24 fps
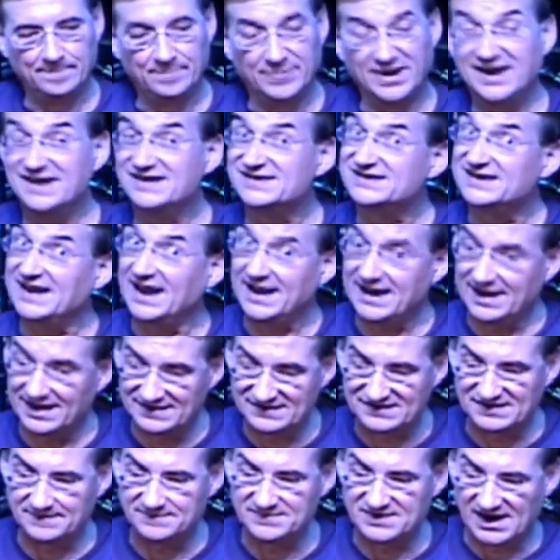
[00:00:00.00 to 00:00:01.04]
But it's
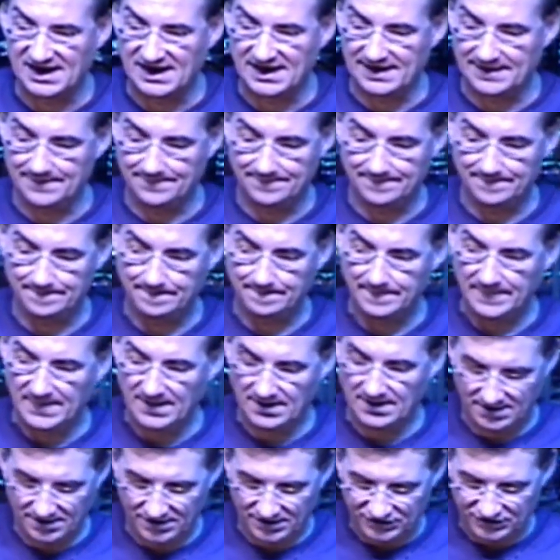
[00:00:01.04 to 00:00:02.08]
taken some time.
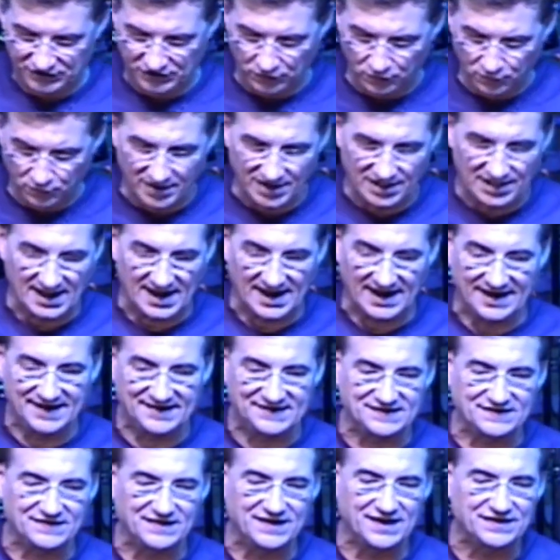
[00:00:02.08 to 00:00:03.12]
Do you
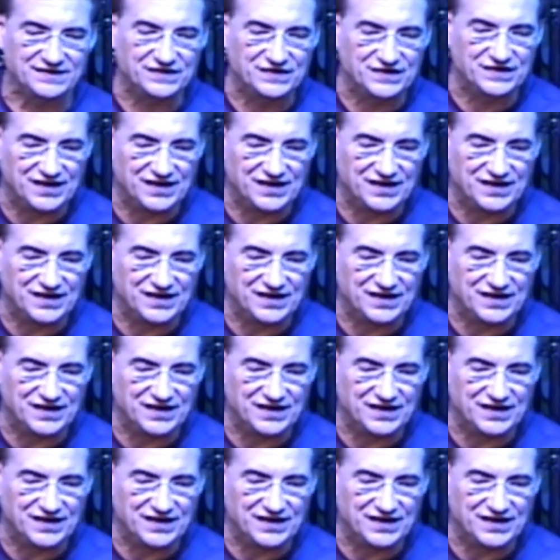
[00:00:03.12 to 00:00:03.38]
realize that